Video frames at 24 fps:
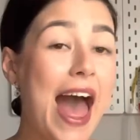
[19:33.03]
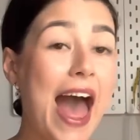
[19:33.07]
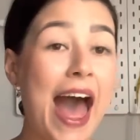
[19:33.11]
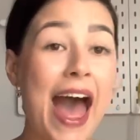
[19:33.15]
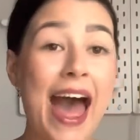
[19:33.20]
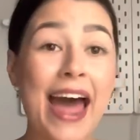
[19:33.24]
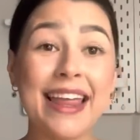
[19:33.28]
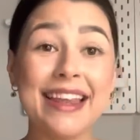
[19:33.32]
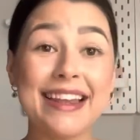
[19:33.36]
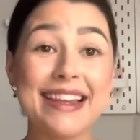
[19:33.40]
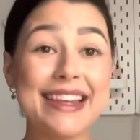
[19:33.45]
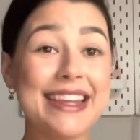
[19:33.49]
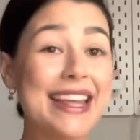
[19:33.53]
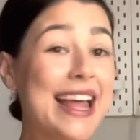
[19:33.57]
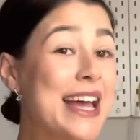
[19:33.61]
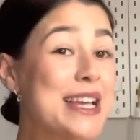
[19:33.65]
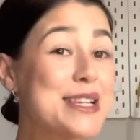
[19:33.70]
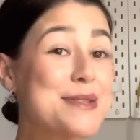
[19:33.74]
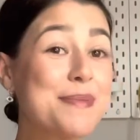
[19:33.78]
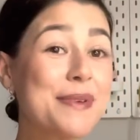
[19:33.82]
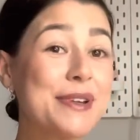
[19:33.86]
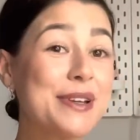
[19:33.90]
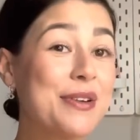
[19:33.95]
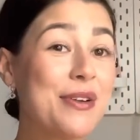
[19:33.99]
And
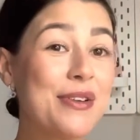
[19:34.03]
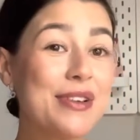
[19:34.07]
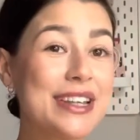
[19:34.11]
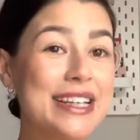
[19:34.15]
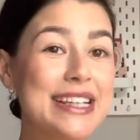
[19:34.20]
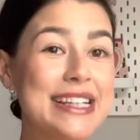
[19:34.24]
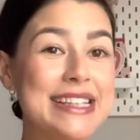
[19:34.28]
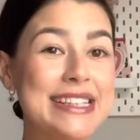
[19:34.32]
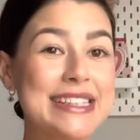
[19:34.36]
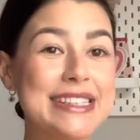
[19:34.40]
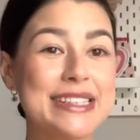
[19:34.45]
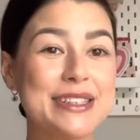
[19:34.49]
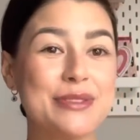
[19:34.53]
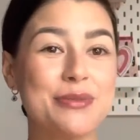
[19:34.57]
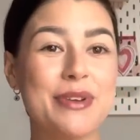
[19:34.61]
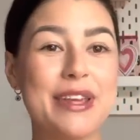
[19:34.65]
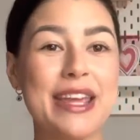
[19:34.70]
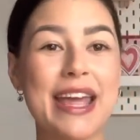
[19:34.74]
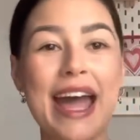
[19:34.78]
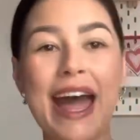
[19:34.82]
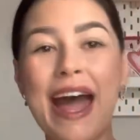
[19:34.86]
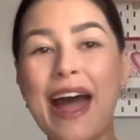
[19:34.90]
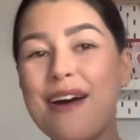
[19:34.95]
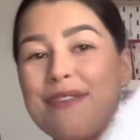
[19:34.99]
last but not least, we
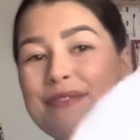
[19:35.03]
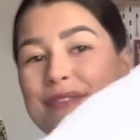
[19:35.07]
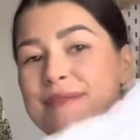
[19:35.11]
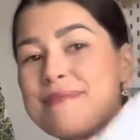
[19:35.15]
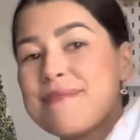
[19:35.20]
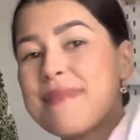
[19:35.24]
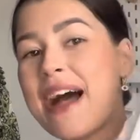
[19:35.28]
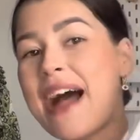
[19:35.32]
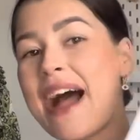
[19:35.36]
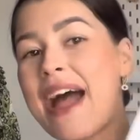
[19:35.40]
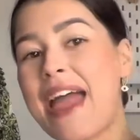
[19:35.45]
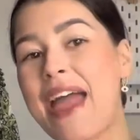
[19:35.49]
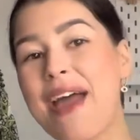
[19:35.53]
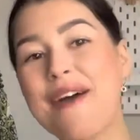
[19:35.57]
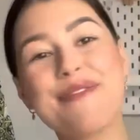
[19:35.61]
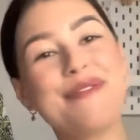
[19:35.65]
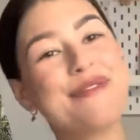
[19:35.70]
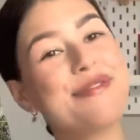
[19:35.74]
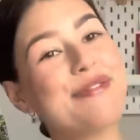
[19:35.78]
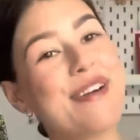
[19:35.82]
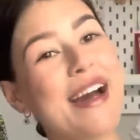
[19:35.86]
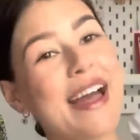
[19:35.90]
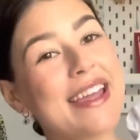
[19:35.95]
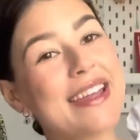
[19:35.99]
have my
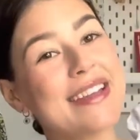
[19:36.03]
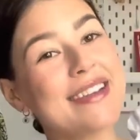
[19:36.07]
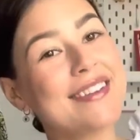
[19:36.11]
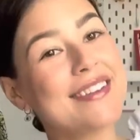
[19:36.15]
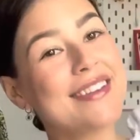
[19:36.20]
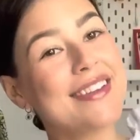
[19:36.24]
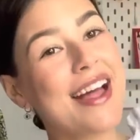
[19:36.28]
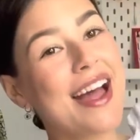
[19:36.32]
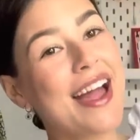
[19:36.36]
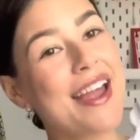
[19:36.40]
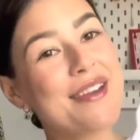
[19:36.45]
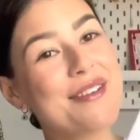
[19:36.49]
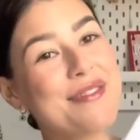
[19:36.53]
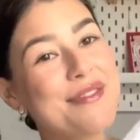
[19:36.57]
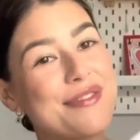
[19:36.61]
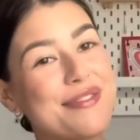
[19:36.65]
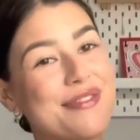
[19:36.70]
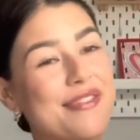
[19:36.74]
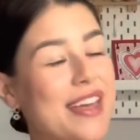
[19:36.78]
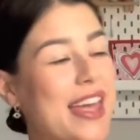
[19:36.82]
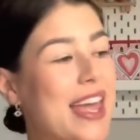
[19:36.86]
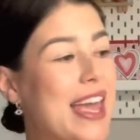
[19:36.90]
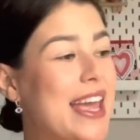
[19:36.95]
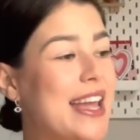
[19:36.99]
final
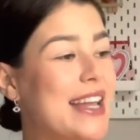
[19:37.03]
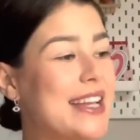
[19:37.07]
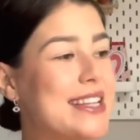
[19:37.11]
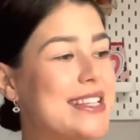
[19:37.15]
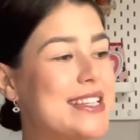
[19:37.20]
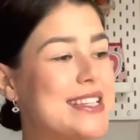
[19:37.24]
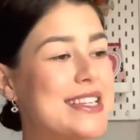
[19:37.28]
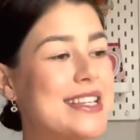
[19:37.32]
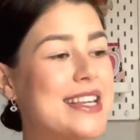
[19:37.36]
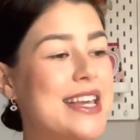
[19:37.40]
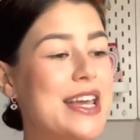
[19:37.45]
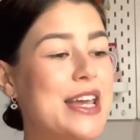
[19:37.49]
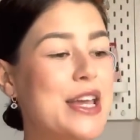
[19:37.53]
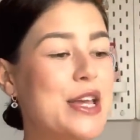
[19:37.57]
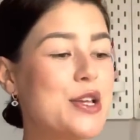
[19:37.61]
outfit.